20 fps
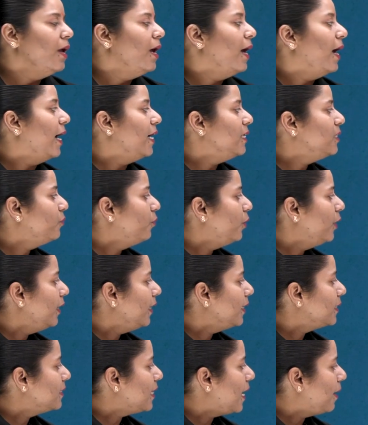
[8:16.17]
As for an
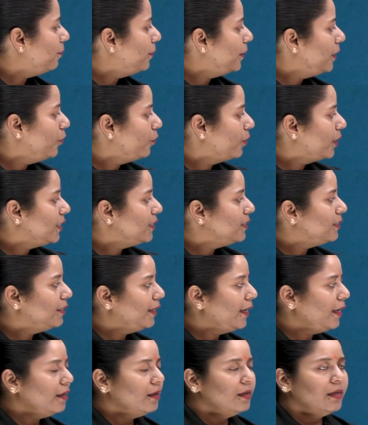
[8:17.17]
example, you can
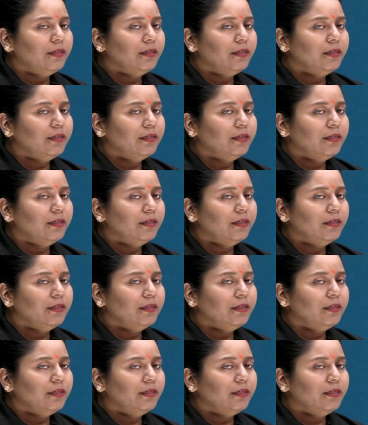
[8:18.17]
see